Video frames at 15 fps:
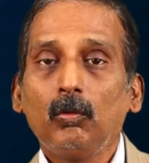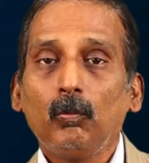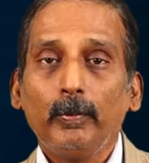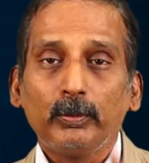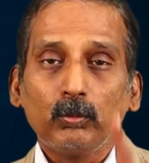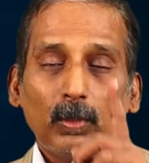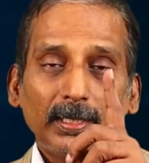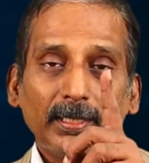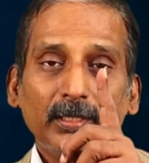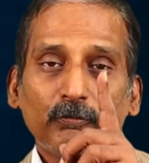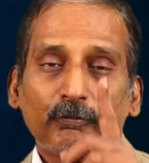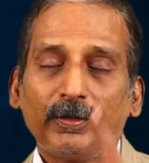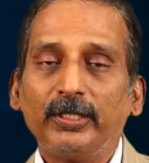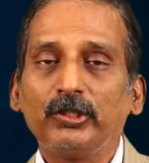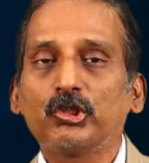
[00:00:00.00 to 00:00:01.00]
with one
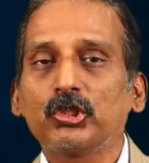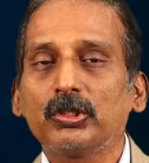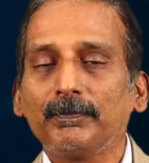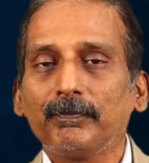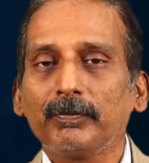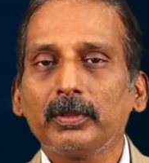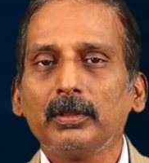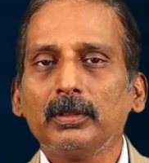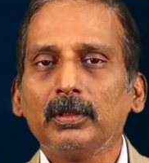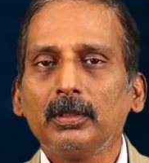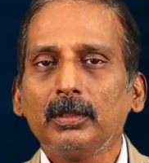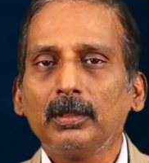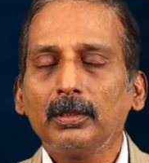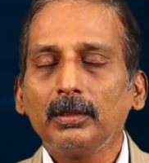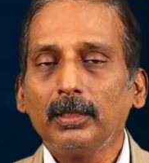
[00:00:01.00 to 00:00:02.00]
difference,
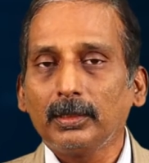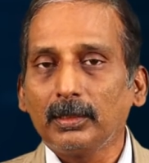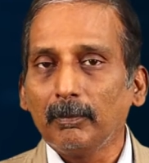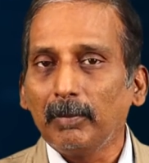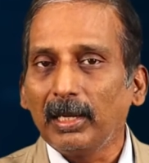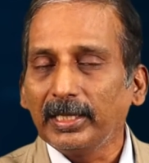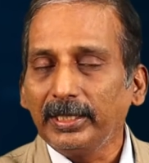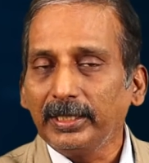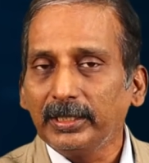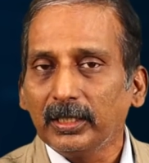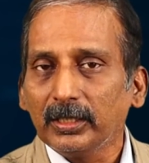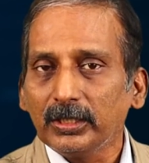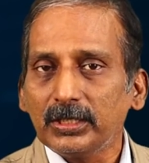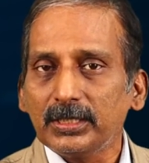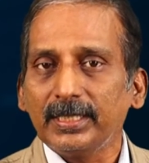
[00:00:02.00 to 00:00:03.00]
that the money
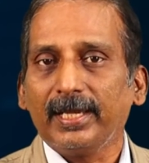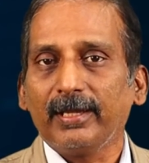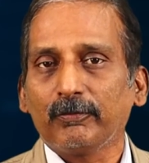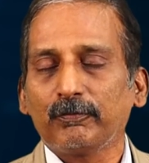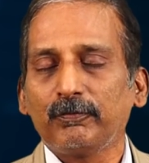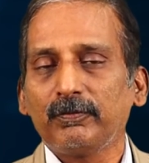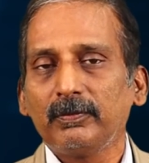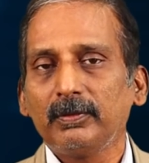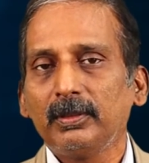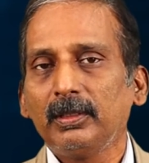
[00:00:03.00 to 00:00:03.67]
here is safe